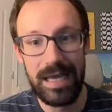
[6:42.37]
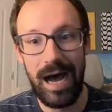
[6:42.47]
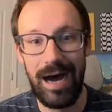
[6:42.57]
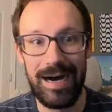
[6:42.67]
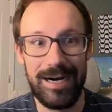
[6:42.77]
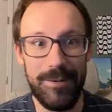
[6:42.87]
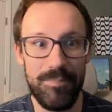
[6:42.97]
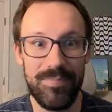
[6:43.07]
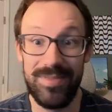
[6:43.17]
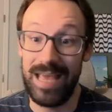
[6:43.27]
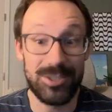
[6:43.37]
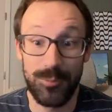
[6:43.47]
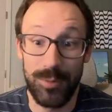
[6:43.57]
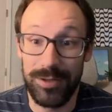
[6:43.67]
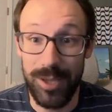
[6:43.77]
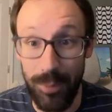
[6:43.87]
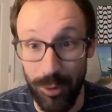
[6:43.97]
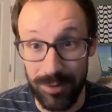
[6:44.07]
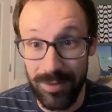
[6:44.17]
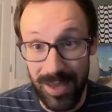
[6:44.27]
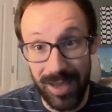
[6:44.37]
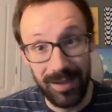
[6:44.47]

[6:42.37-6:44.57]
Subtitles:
that's a really important thing.